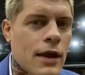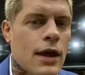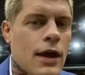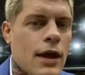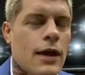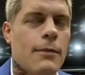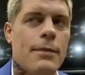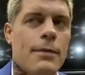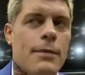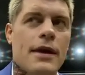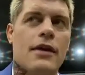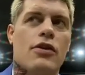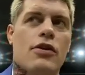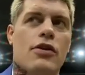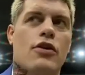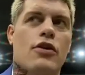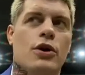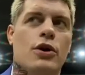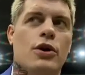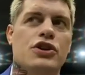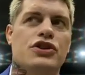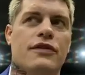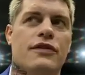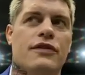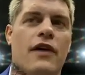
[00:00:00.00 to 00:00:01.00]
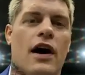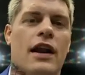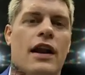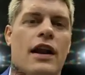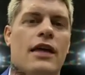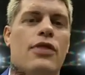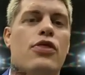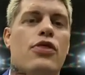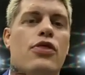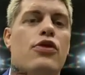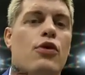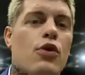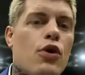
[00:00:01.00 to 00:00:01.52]
because Tony Schiavone
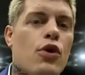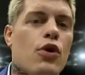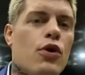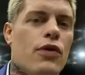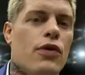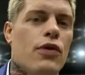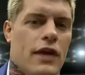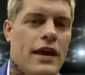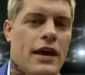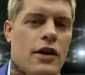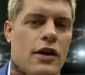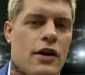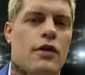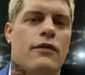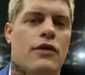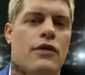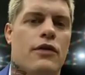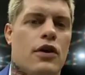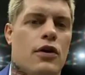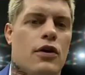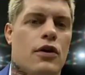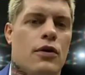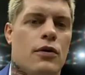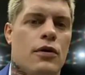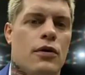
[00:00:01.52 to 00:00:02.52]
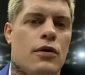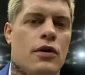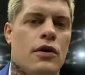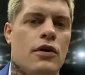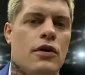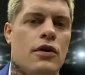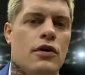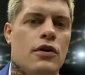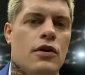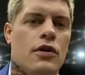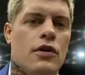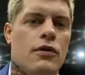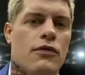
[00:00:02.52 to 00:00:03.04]
threw the interview
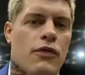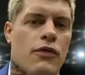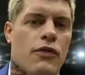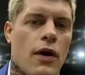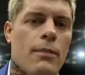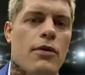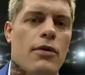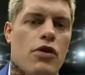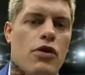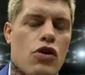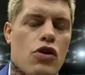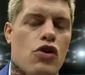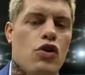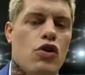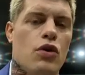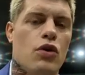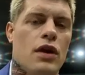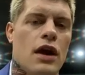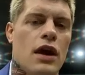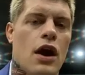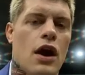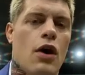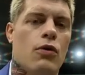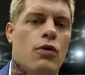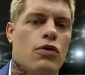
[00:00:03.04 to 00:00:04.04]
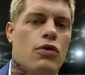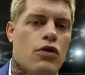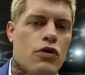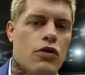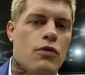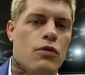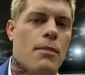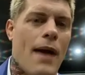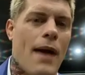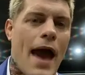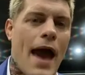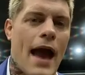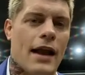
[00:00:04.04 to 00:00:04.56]
from the studio to
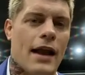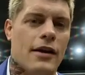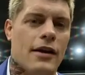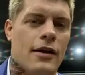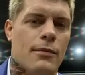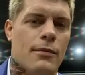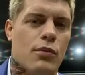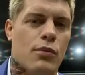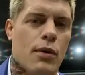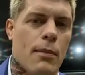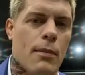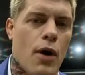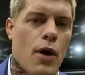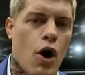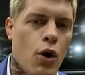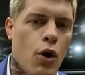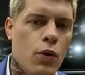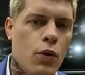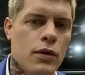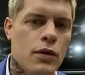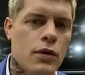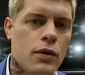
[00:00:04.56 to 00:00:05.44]
Magnum remote.